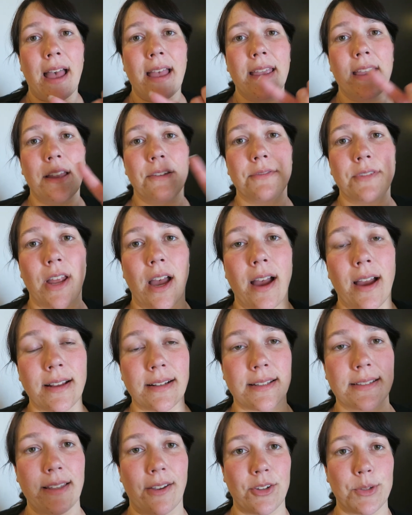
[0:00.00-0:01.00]
I have
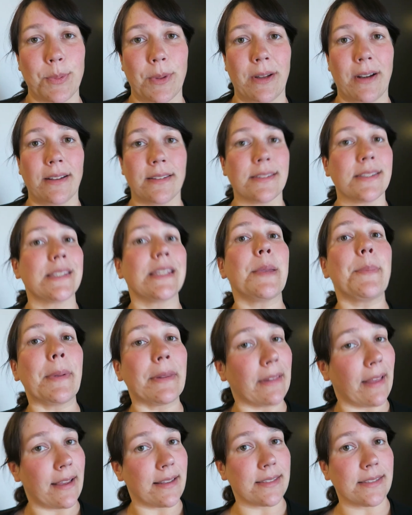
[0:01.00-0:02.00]
not, because I was planning on
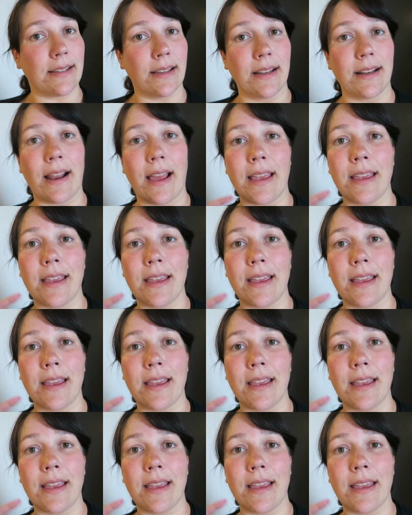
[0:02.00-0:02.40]
sleeping last night,